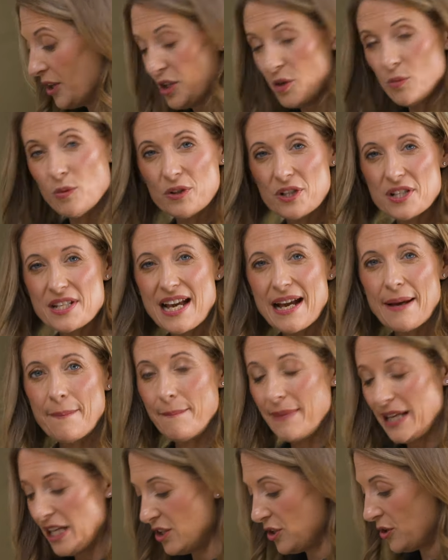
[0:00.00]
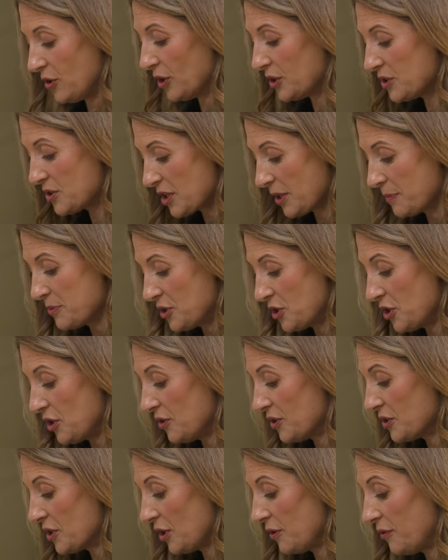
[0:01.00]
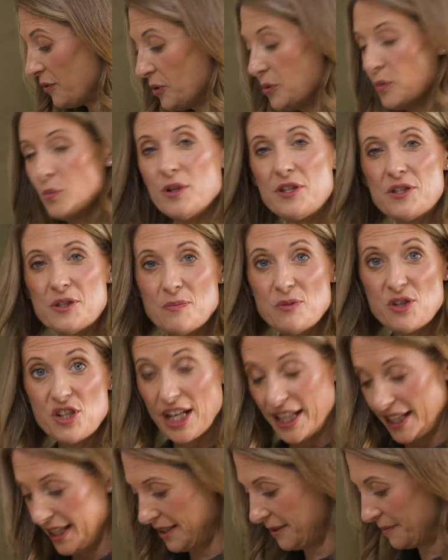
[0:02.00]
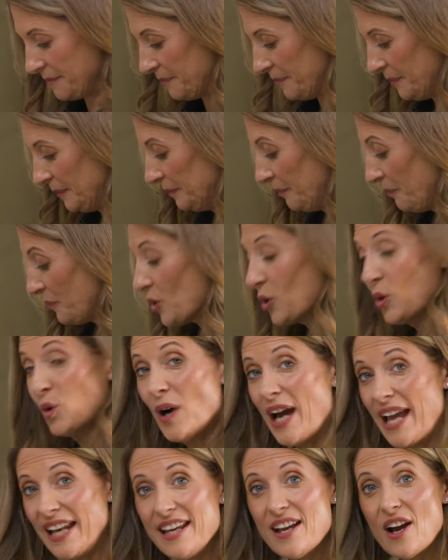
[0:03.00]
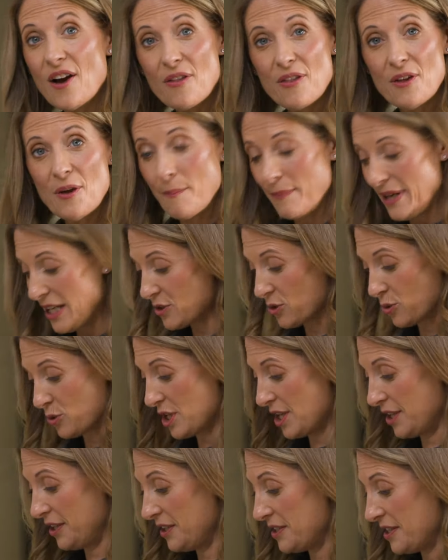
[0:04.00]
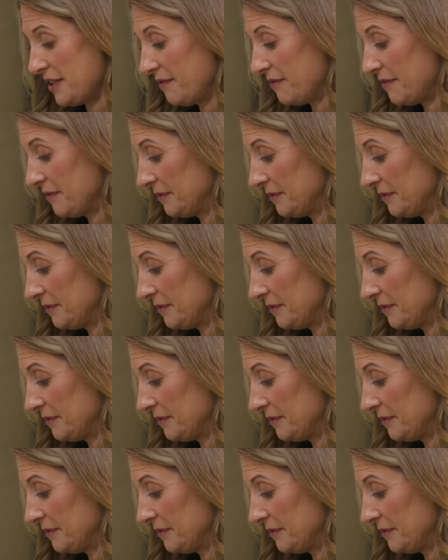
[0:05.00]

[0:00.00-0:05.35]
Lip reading: and you wanted to add meat, you could substitute the tofu with some chicken or any other meat alternative.